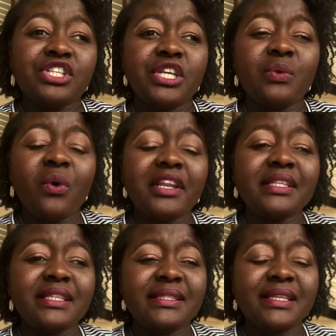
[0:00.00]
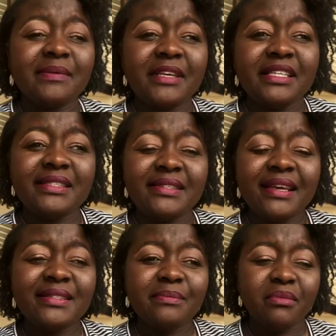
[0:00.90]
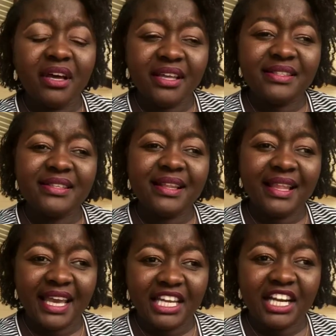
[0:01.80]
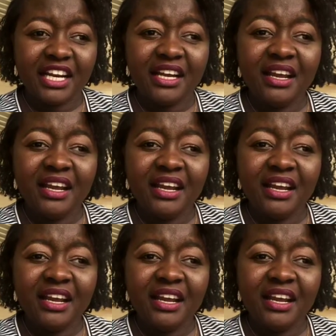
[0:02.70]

She wanted to see me 6 months later.